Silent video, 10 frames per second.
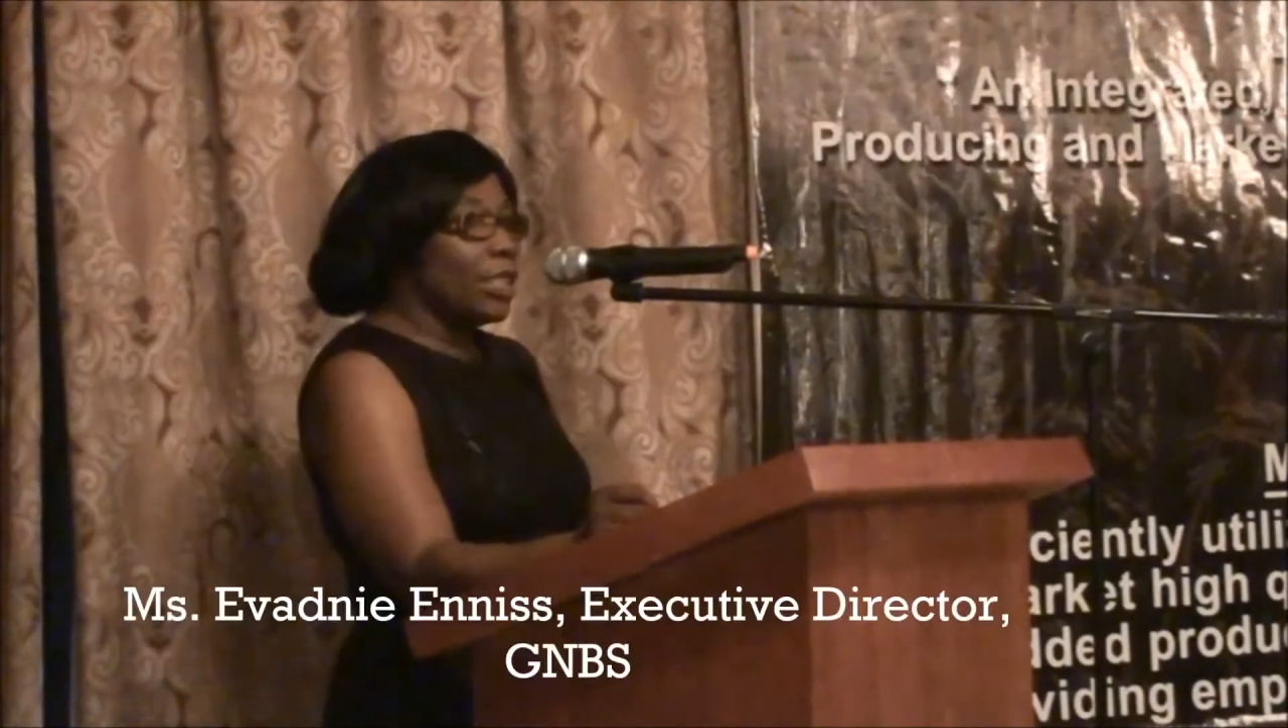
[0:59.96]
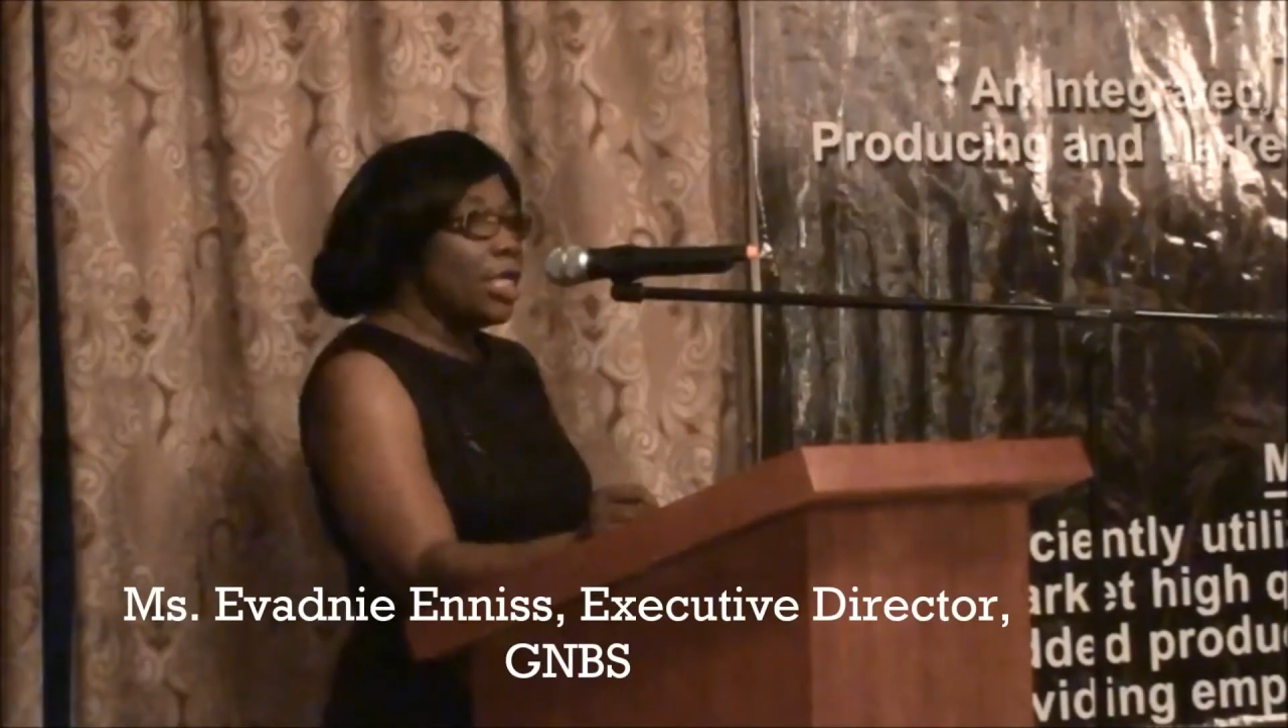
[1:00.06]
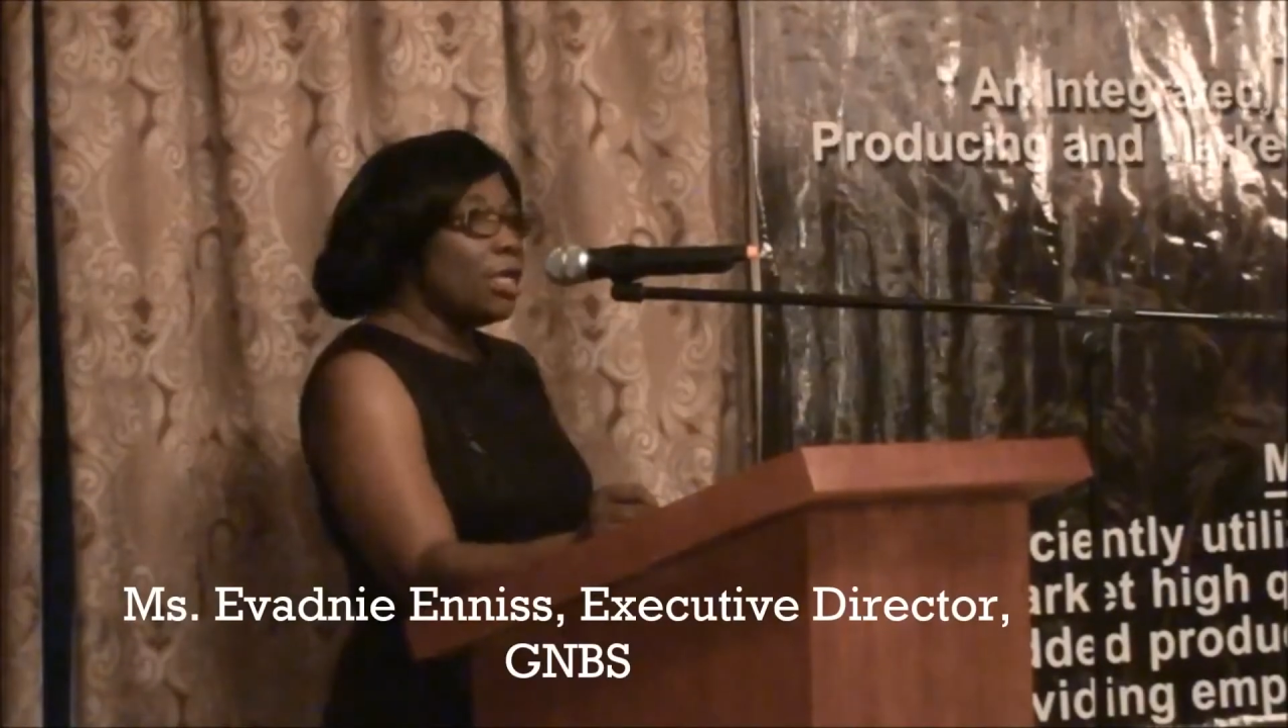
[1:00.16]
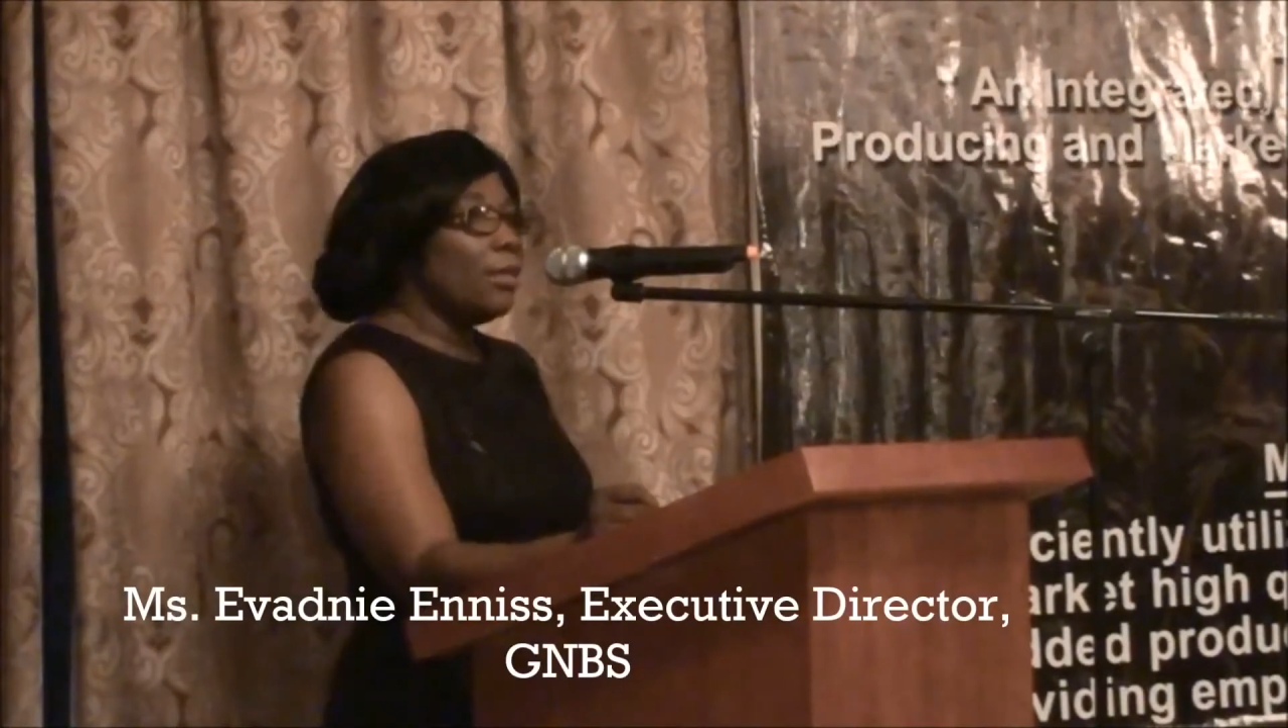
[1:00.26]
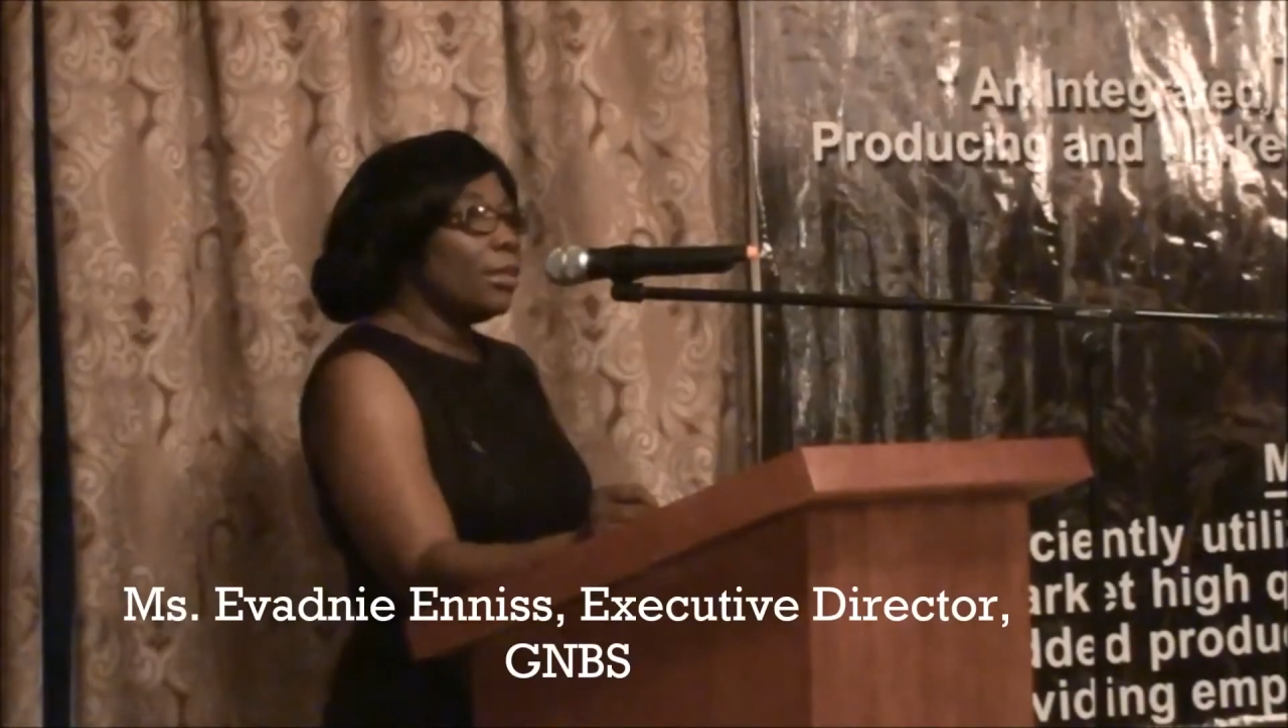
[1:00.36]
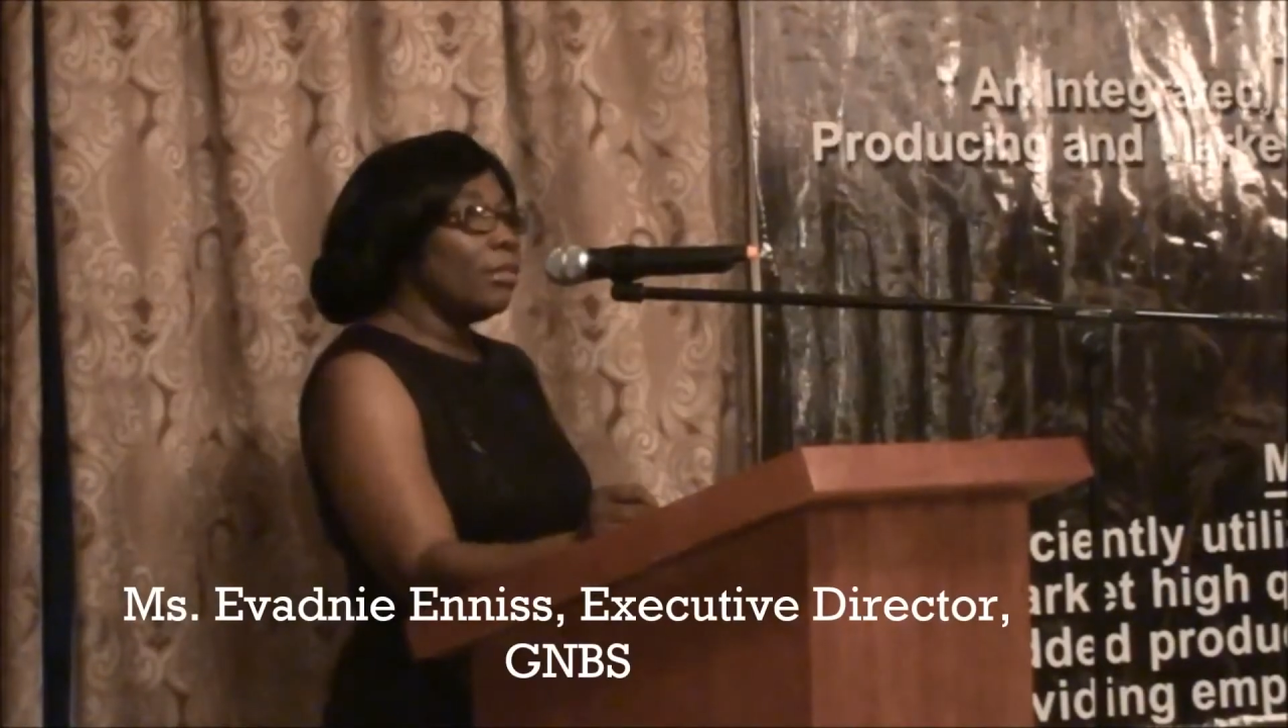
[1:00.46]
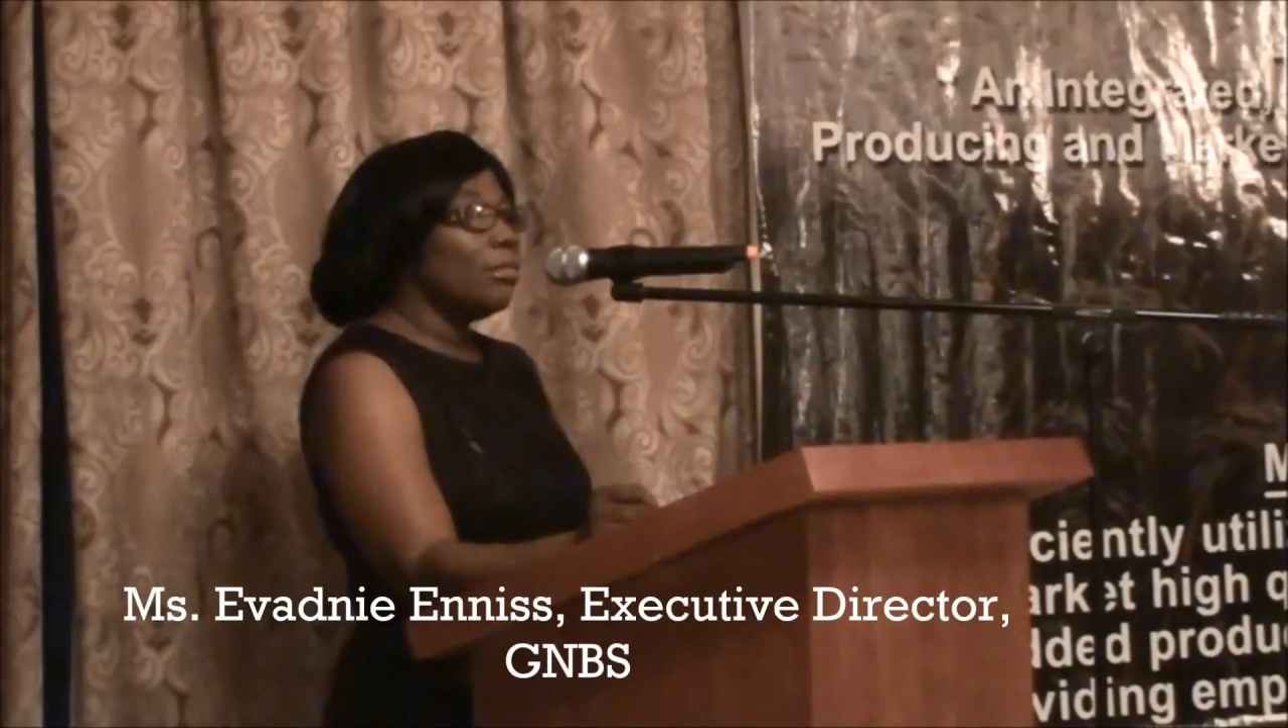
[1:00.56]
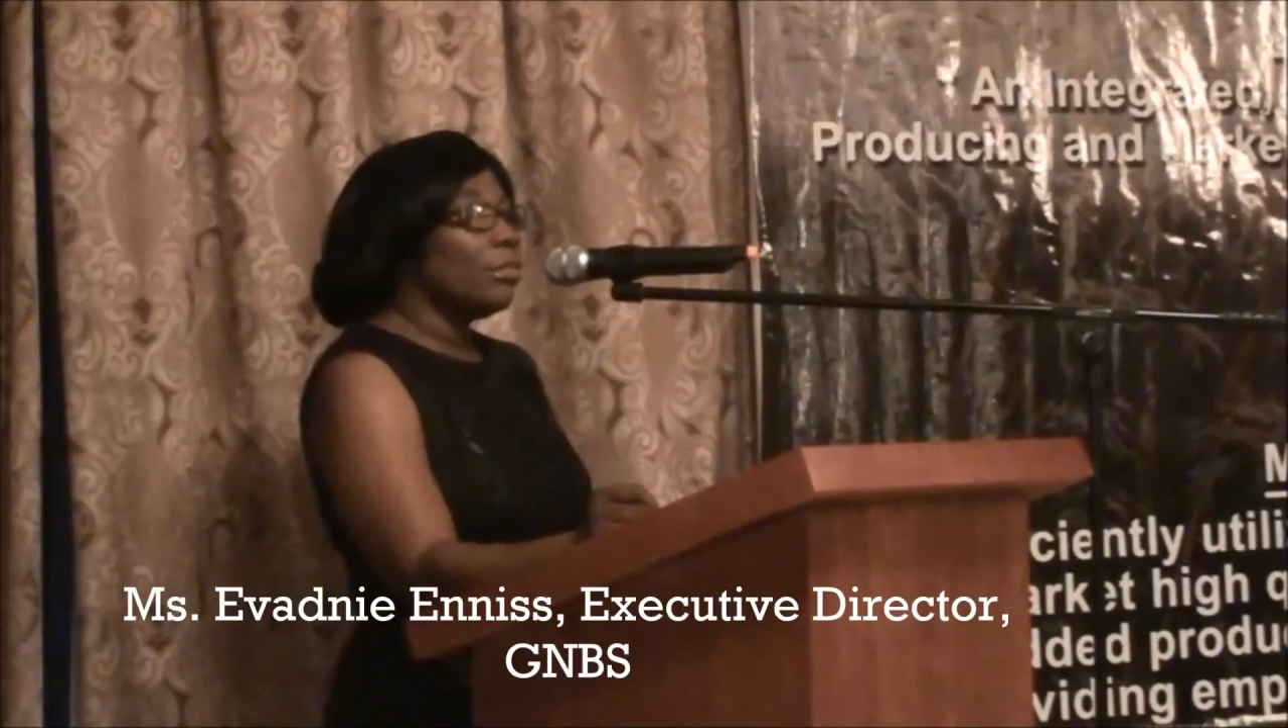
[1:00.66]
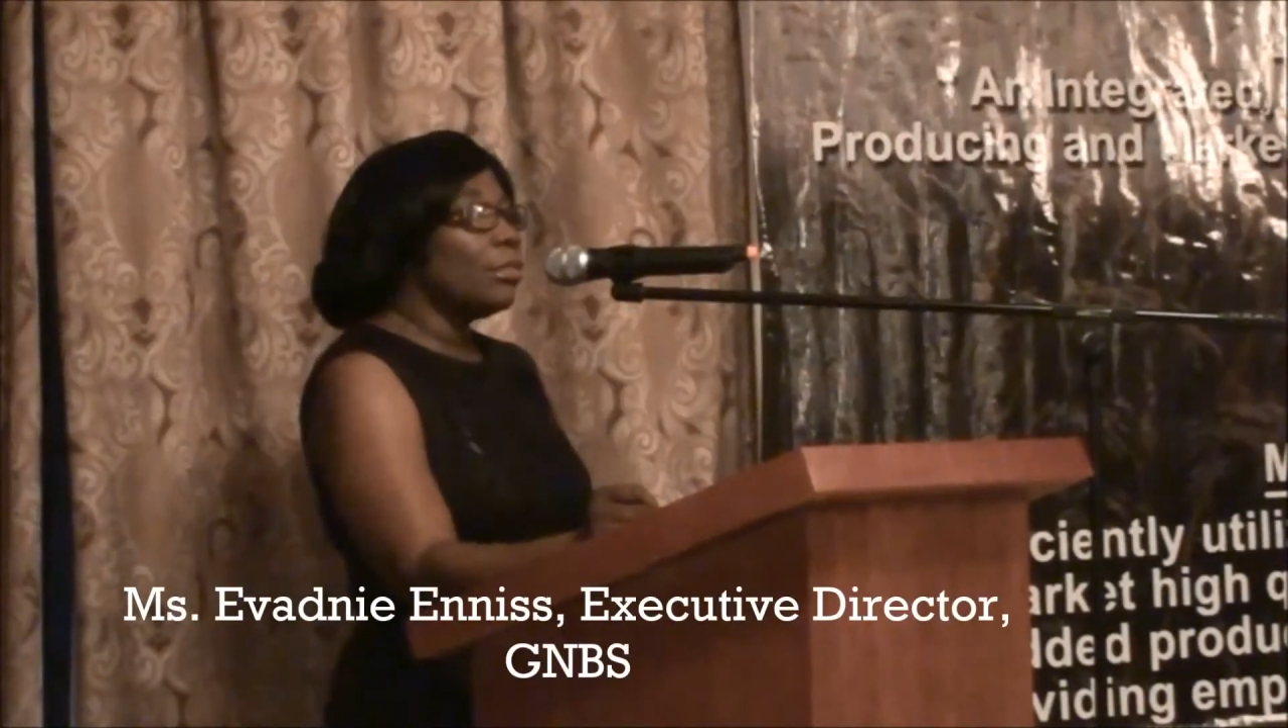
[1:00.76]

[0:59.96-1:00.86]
seen